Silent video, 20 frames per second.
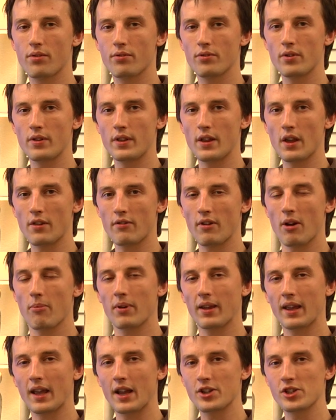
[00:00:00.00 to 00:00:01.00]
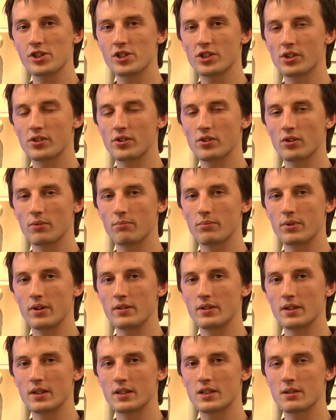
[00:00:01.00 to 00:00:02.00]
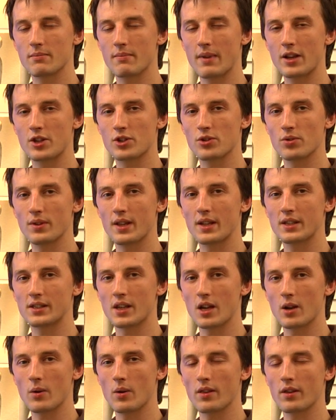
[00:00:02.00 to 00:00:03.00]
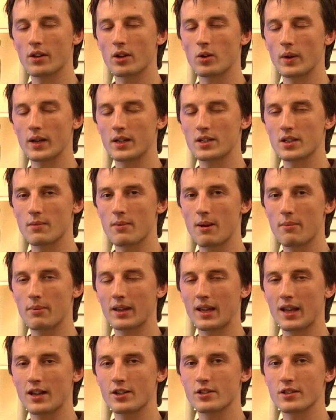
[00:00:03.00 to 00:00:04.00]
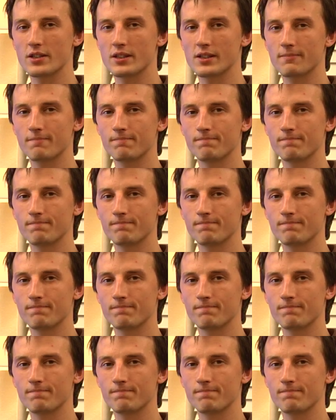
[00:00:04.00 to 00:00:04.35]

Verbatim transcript: through the other applications on your computer to make sure there's no other QuickTime applications.